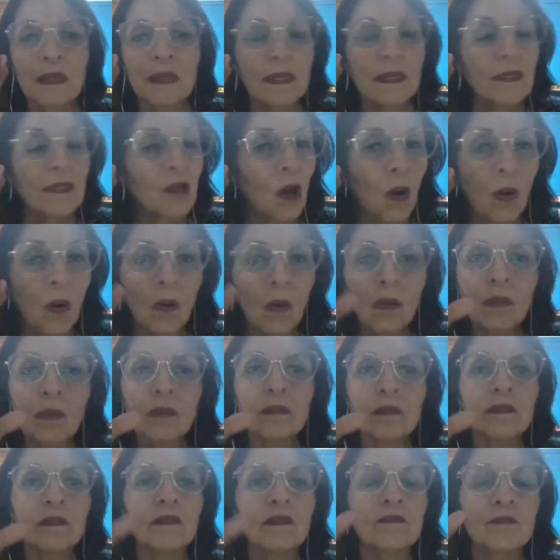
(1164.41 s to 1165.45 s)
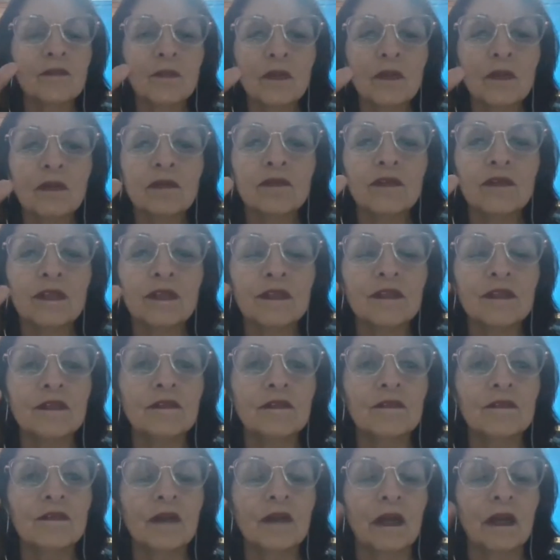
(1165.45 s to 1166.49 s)
In all the small
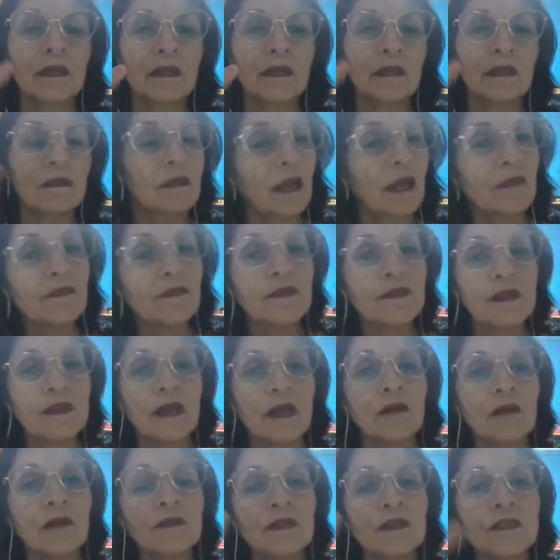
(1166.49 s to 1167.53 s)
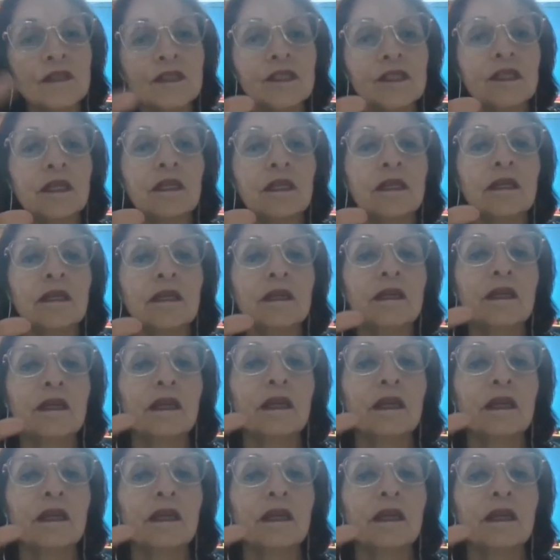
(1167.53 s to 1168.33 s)
cities and towns in Chile,